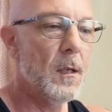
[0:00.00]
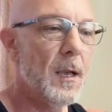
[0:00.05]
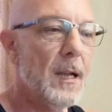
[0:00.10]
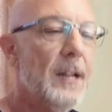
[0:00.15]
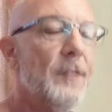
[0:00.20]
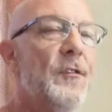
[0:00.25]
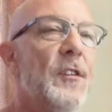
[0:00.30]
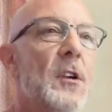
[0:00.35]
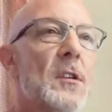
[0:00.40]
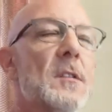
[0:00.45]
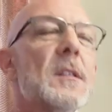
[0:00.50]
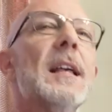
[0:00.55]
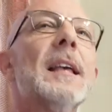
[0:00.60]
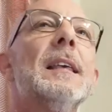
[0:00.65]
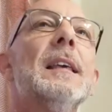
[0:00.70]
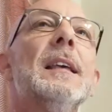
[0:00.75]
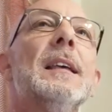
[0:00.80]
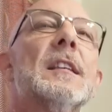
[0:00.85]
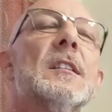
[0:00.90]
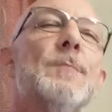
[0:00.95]
And he feels like
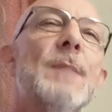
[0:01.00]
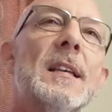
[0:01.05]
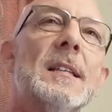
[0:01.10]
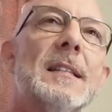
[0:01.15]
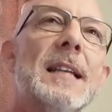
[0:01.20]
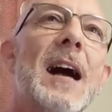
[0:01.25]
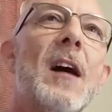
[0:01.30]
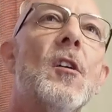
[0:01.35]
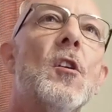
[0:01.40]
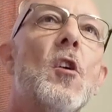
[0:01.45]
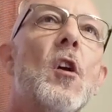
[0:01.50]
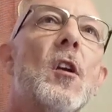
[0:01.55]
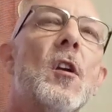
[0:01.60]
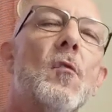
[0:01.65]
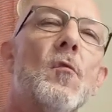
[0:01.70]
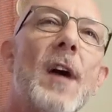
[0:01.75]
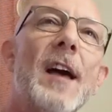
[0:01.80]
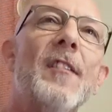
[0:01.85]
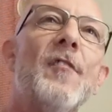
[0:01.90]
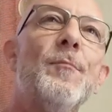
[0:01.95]
he has missed out on a
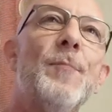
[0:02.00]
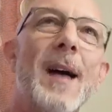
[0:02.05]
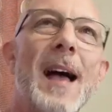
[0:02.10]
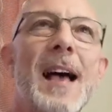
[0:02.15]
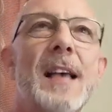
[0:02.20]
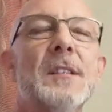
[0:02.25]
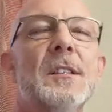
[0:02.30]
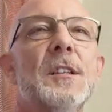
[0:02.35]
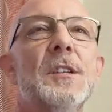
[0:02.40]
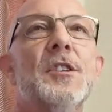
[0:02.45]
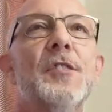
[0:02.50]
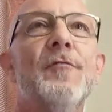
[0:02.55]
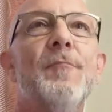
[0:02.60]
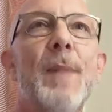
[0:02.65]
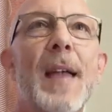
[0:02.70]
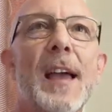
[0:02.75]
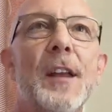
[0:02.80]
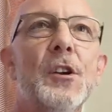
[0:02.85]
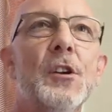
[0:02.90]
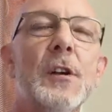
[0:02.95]
rite of passage of
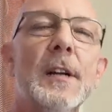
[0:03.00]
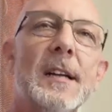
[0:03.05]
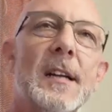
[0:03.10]
manhood.